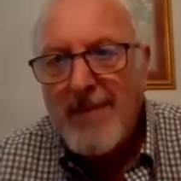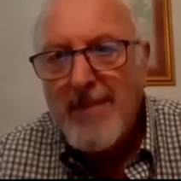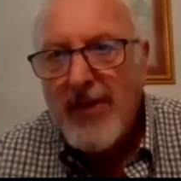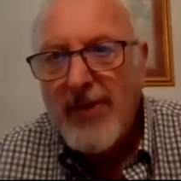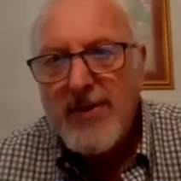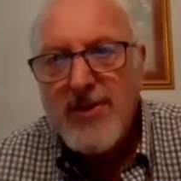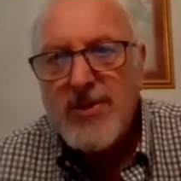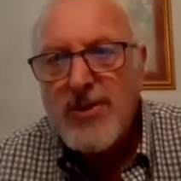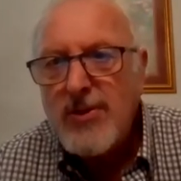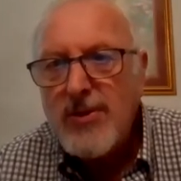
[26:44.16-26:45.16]
methods
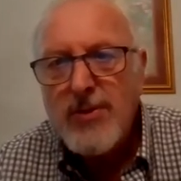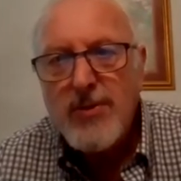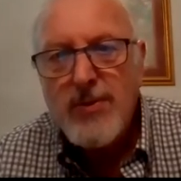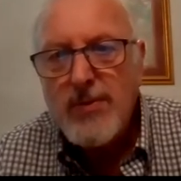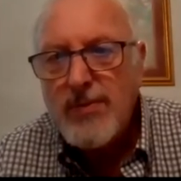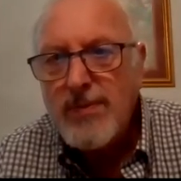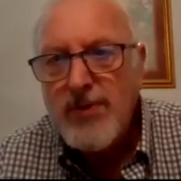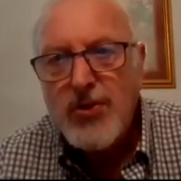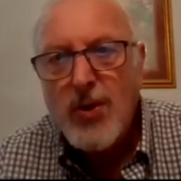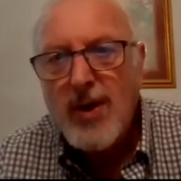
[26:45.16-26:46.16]
to
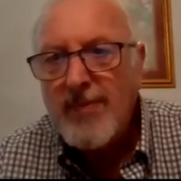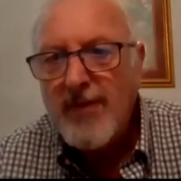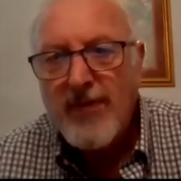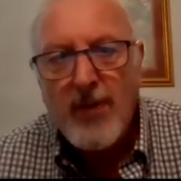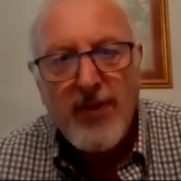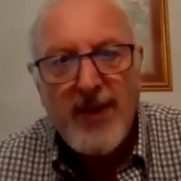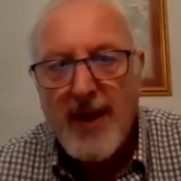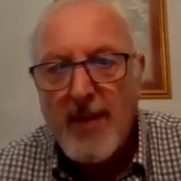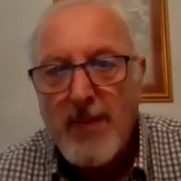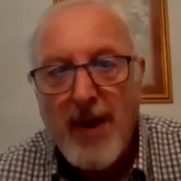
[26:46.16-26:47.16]
shore up the floor,
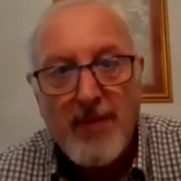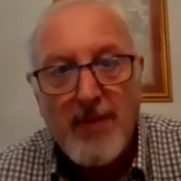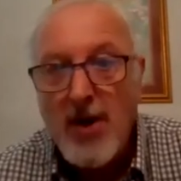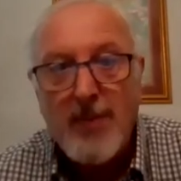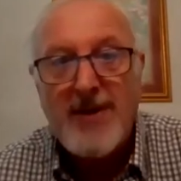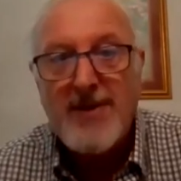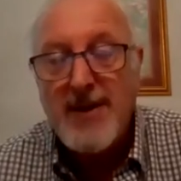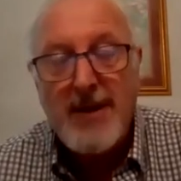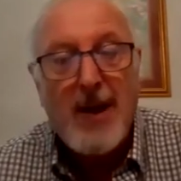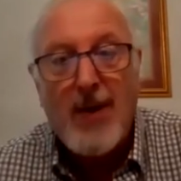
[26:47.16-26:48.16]
thinking probably nobody's going
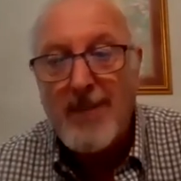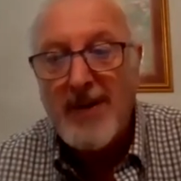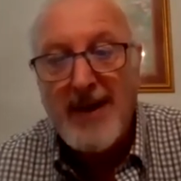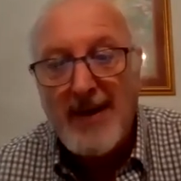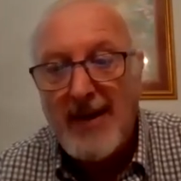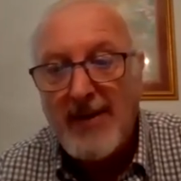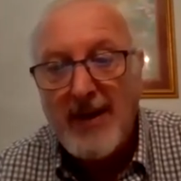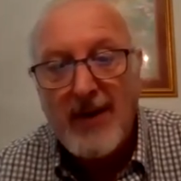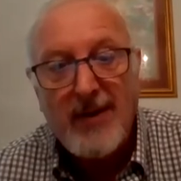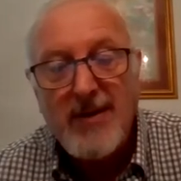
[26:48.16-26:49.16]
to go up underneath
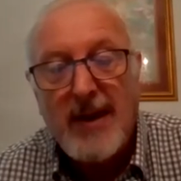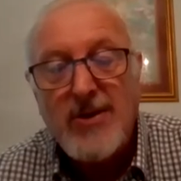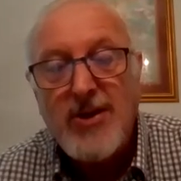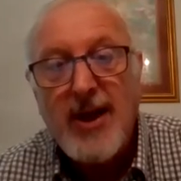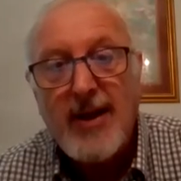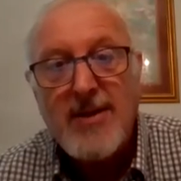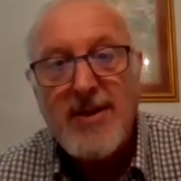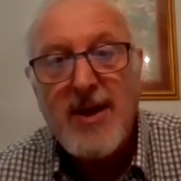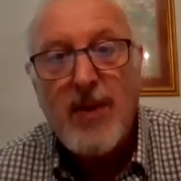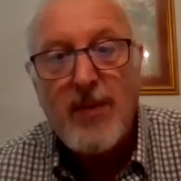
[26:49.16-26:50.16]
there and check and
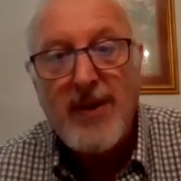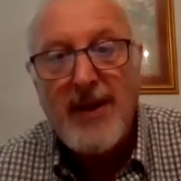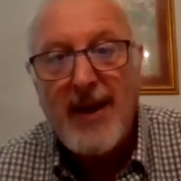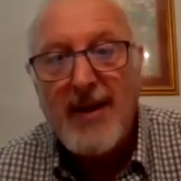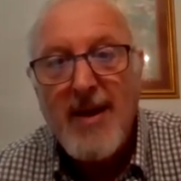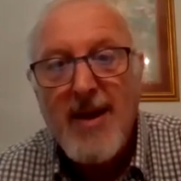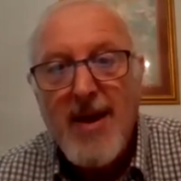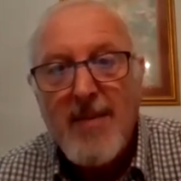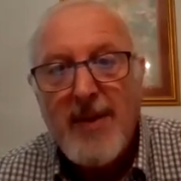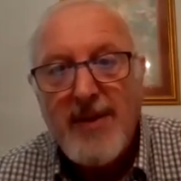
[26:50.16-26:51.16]
see what we did.
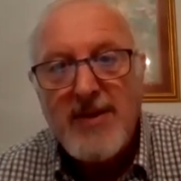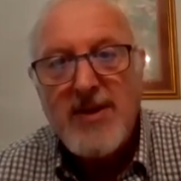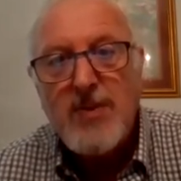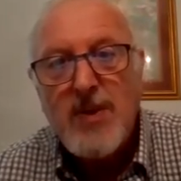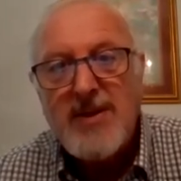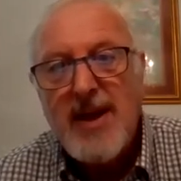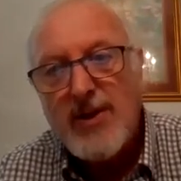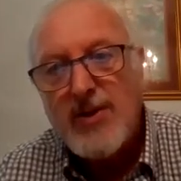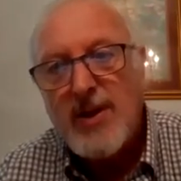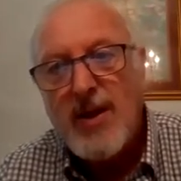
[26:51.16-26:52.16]
But this is what's
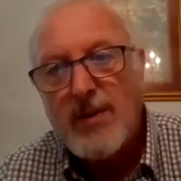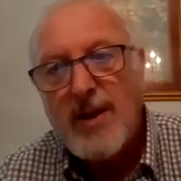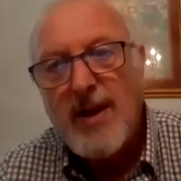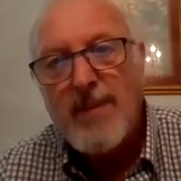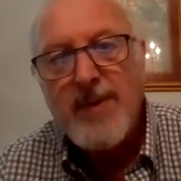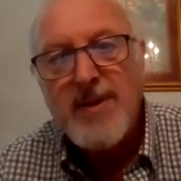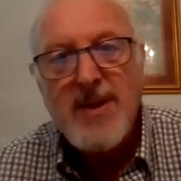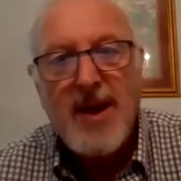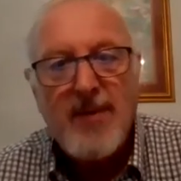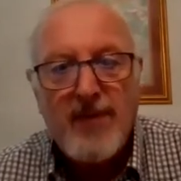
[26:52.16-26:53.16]
actually holding up the
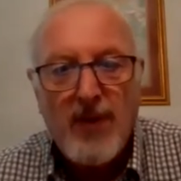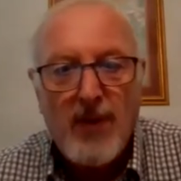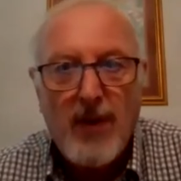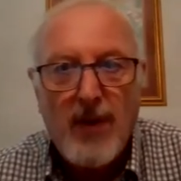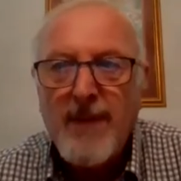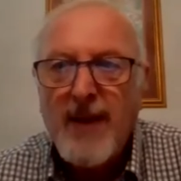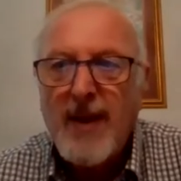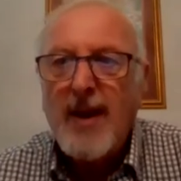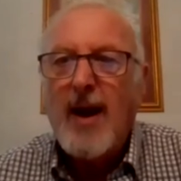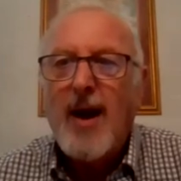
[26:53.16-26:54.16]
subfloor
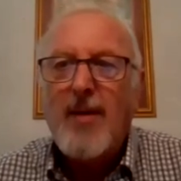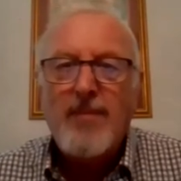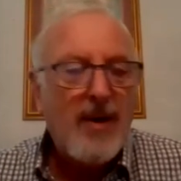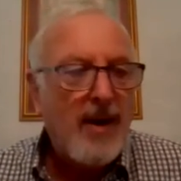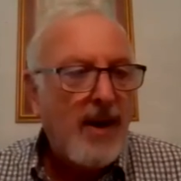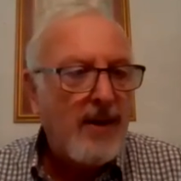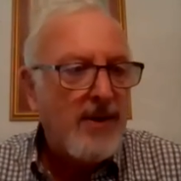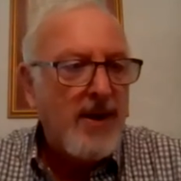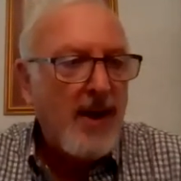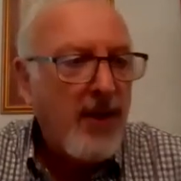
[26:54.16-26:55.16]

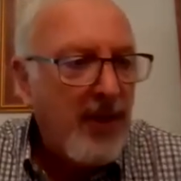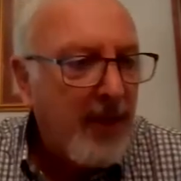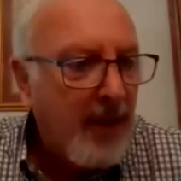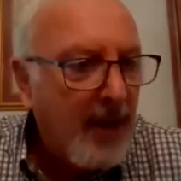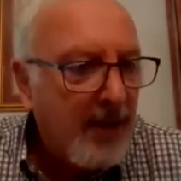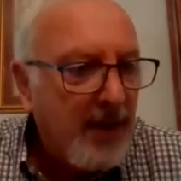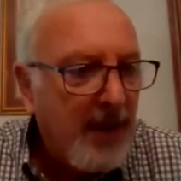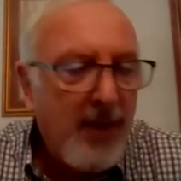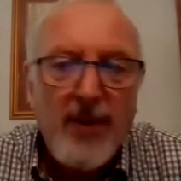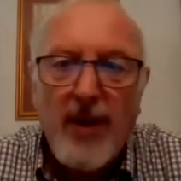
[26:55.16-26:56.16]
underneath
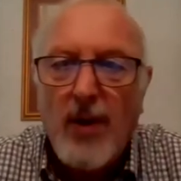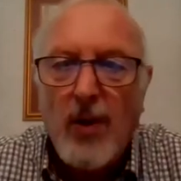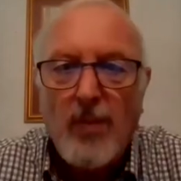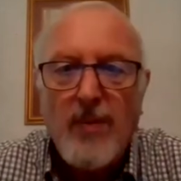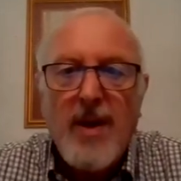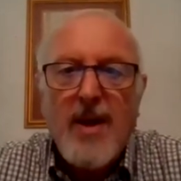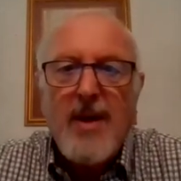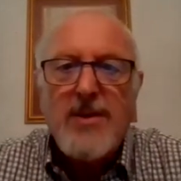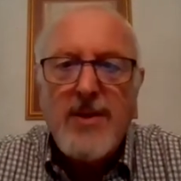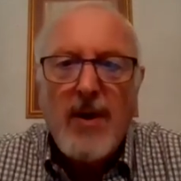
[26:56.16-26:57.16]
the home.
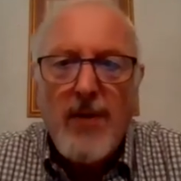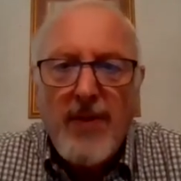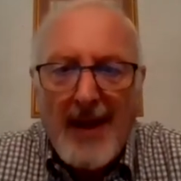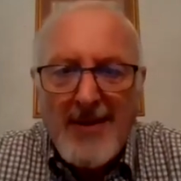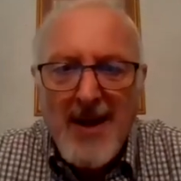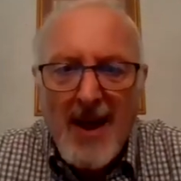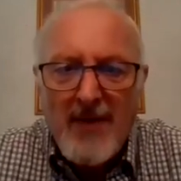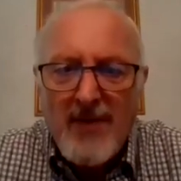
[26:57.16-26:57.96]
So that's kind of